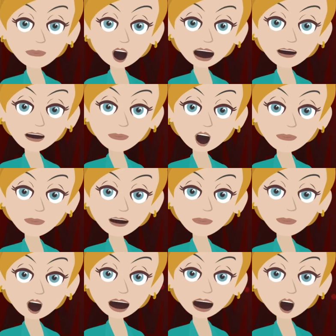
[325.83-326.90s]
that on some
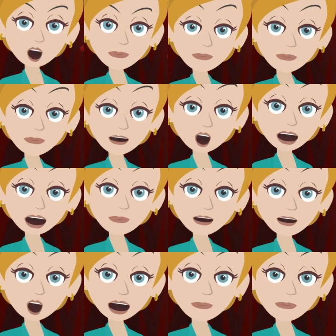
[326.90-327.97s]
of these subjects,
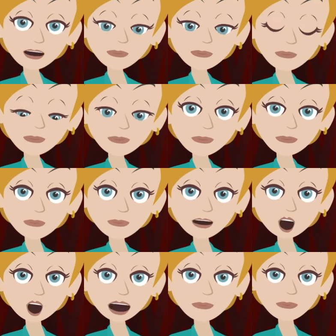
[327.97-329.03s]
your dominant
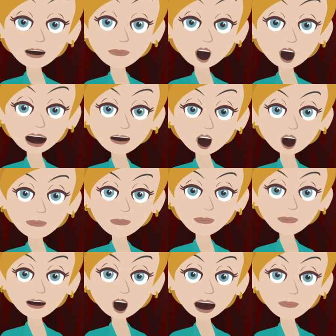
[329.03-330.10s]
vibration
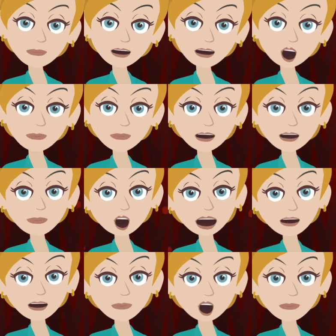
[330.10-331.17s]
is not
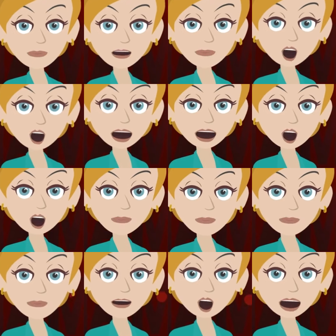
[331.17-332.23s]

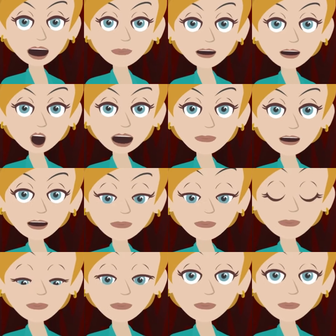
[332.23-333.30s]
in harmony with your own
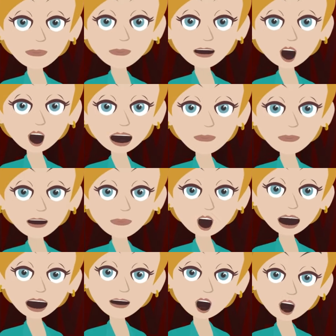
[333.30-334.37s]
desire.
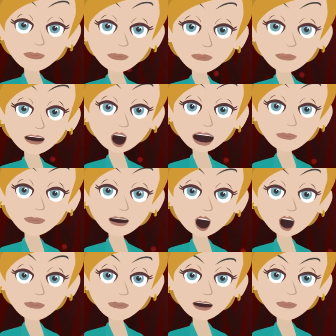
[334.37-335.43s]
And it has to
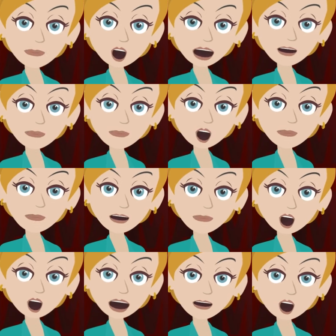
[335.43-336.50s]
be in order for
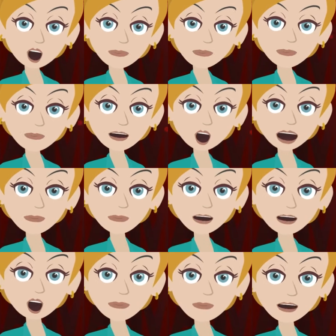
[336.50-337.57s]
your own desire to
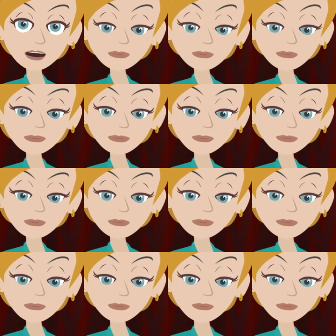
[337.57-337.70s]
be.